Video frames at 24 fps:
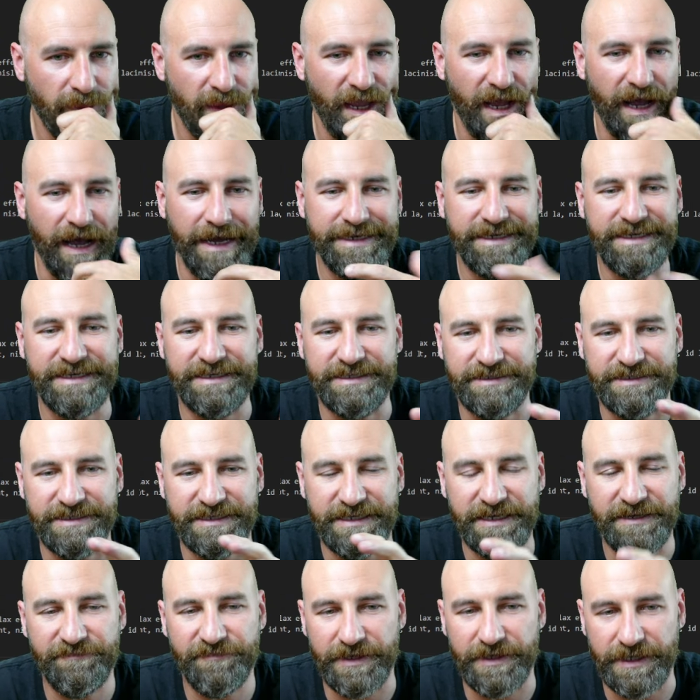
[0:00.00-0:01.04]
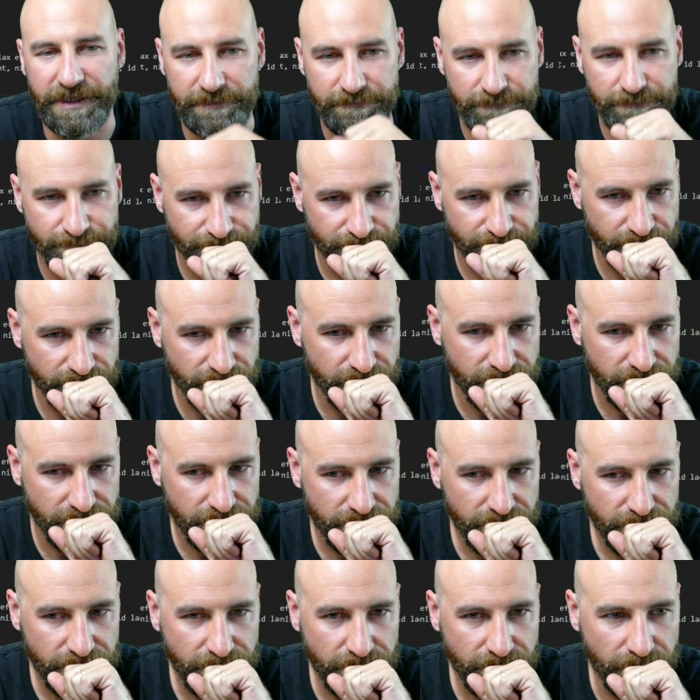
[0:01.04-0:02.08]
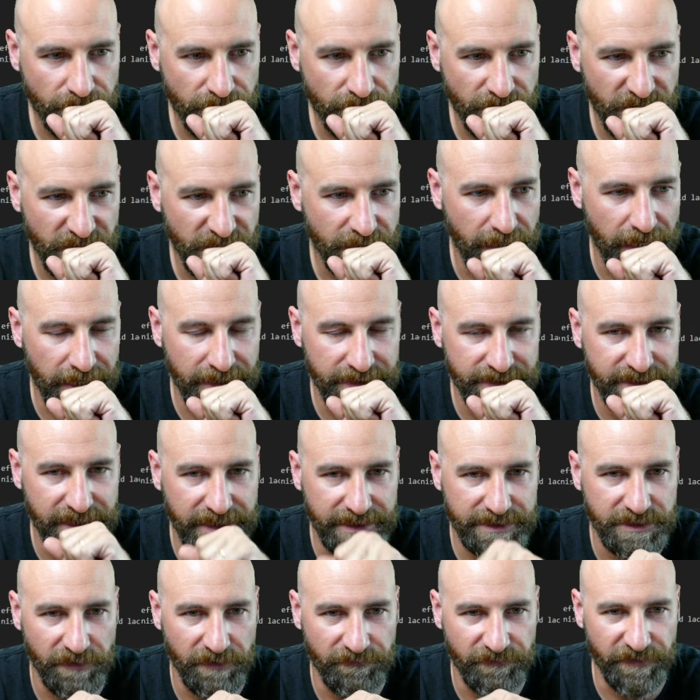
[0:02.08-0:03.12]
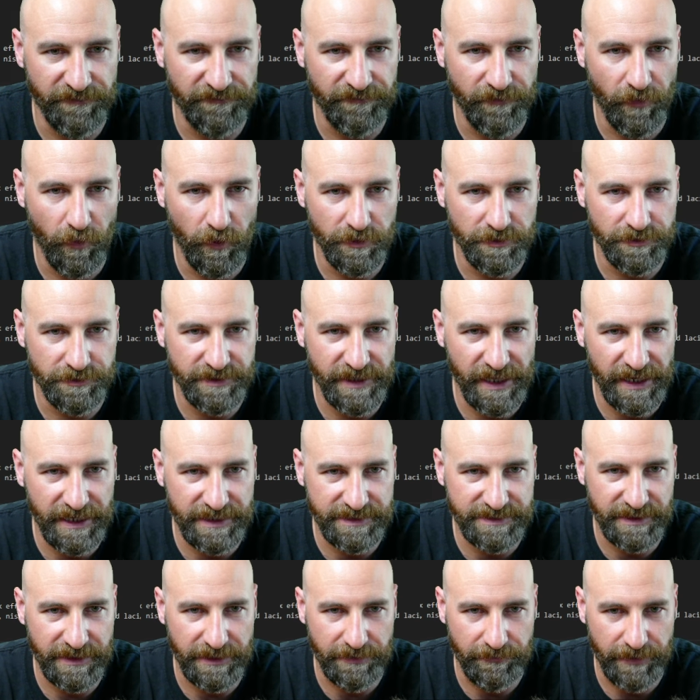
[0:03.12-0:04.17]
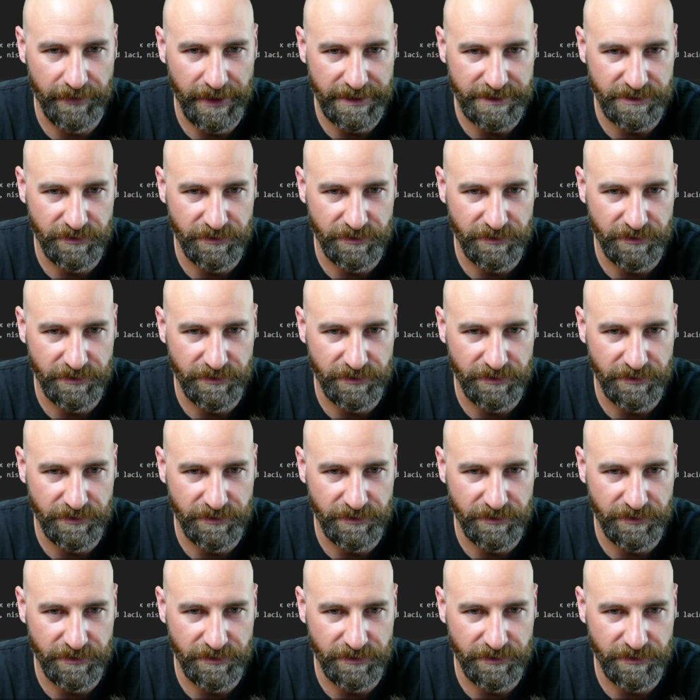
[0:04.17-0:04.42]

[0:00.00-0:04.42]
I can give it context of the folder that it's in, right?